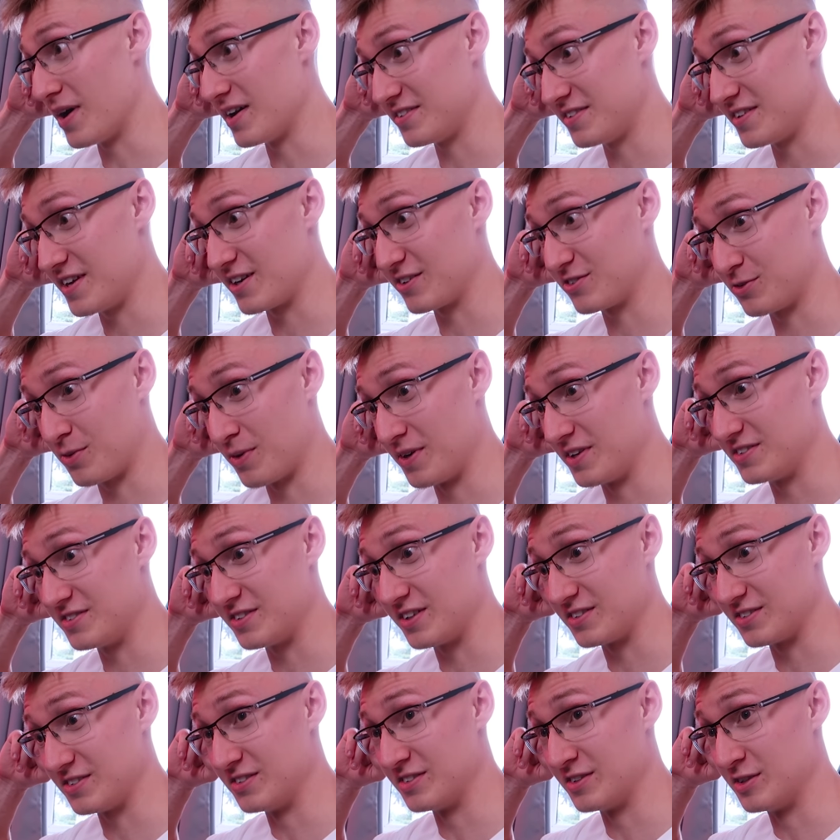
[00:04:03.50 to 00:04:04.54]
RTX
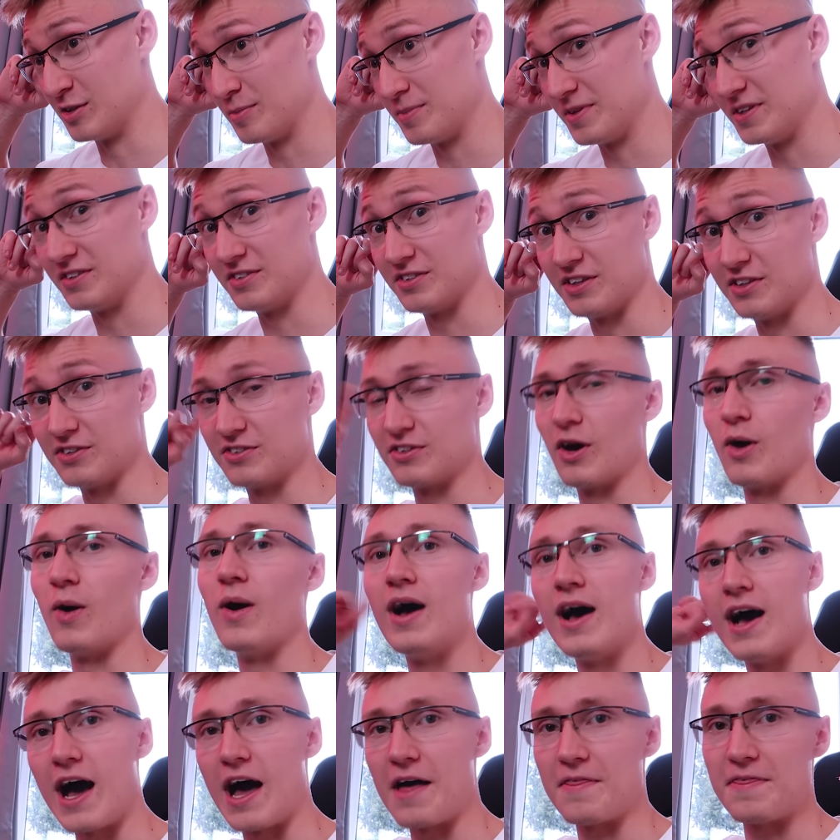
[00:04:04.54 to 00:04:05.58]
2060s in the PC, so
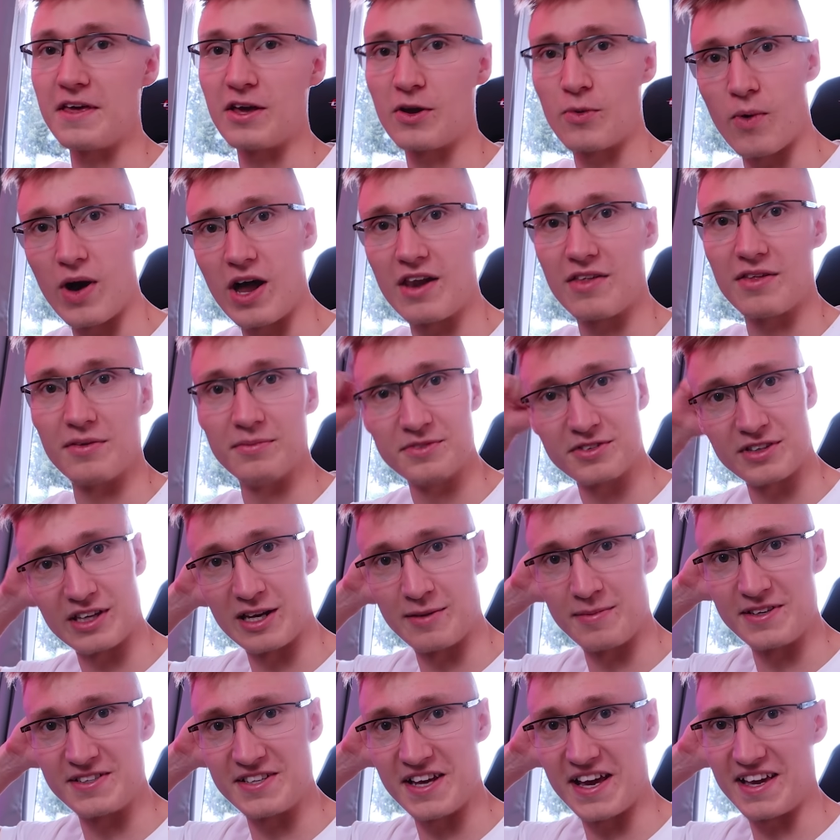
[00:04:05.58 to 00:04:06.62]
I think one of them is
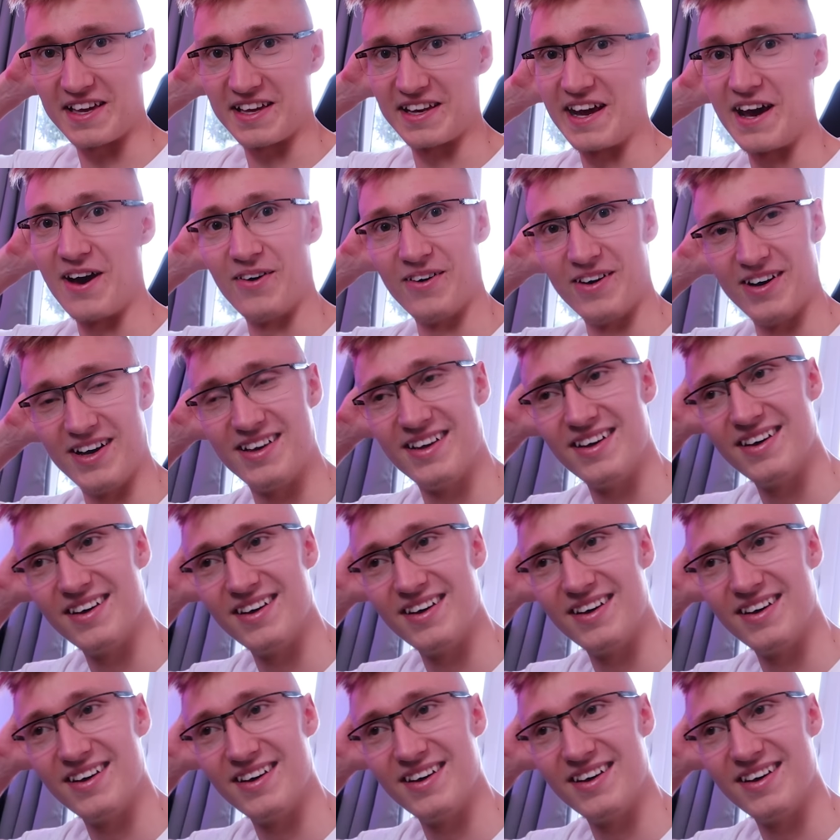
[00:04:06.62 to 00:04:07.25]
gonna be taken out.